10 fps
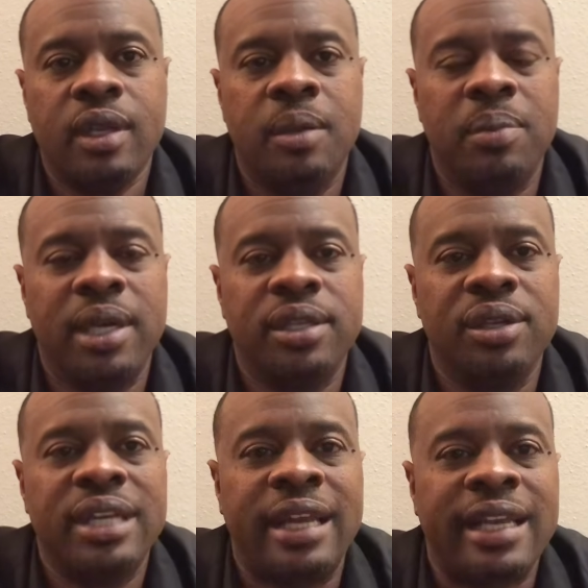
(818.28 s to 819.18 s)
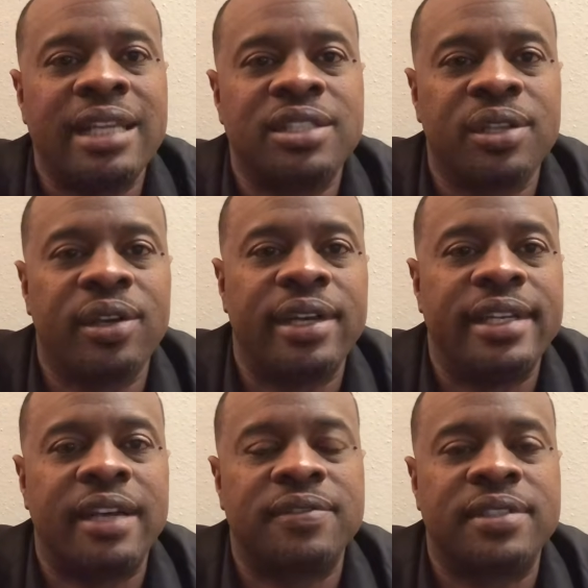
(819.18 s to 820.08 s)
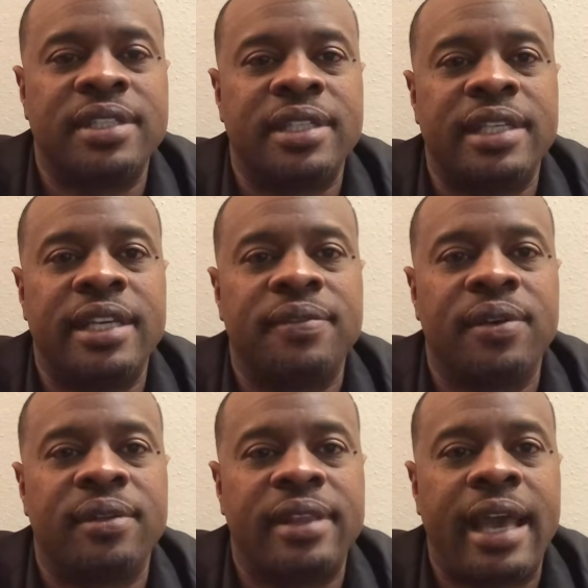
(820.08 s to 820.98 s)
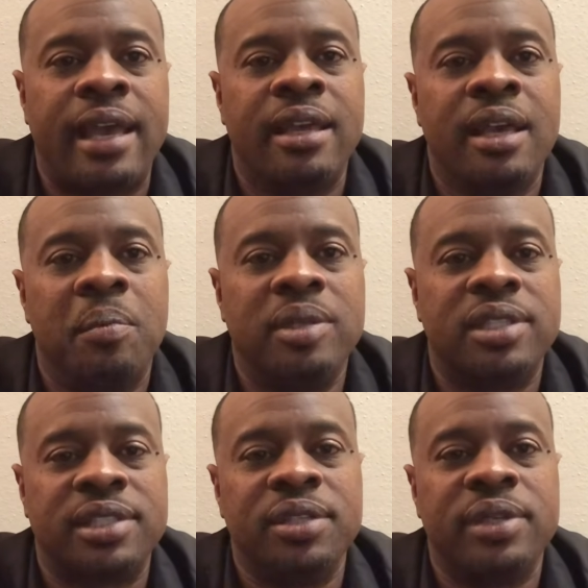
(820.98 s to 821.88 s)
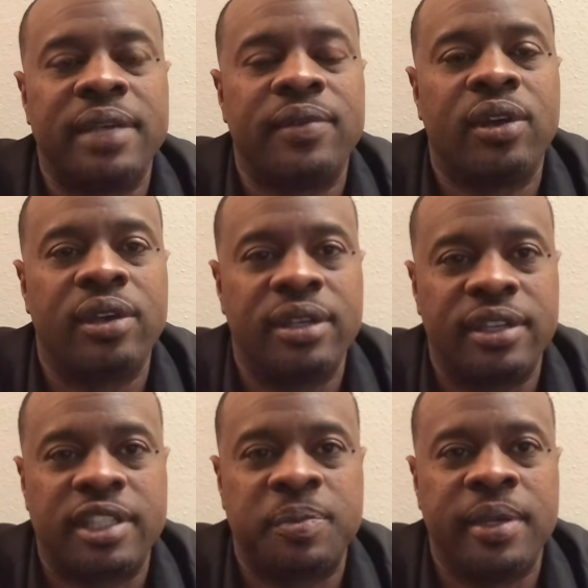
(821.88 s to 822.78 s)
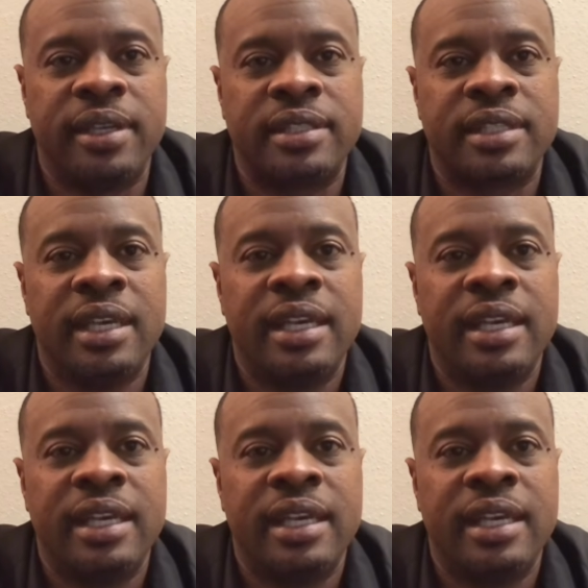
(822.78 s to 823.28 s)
But you're not into her enough to give her that, but you're still giving her a good experience.